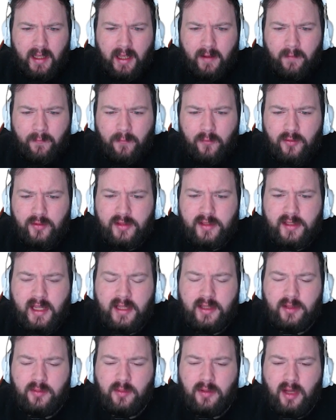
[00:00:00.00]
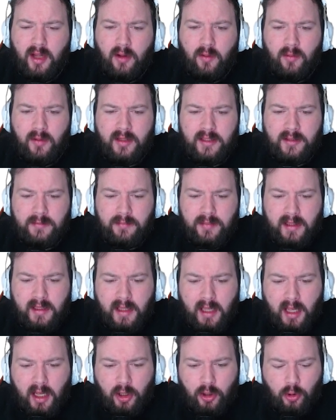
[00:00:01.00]
Uh, first guest will always
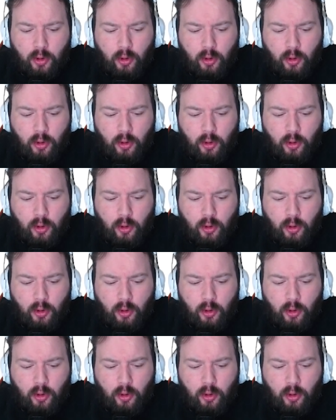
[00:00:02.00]
be a